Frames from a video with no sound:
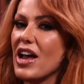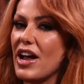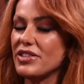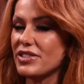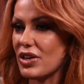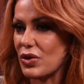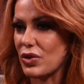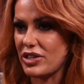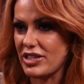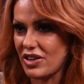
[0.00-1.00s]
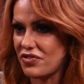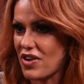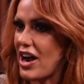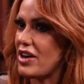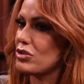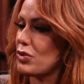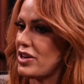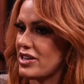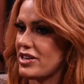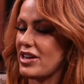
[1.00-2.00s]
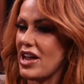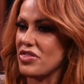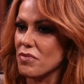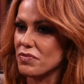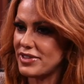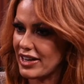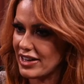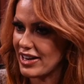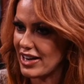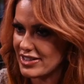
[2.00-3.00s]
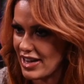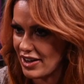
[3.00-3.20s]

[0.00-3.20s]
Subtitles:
And so he said, fine. We went in, and the second I got to the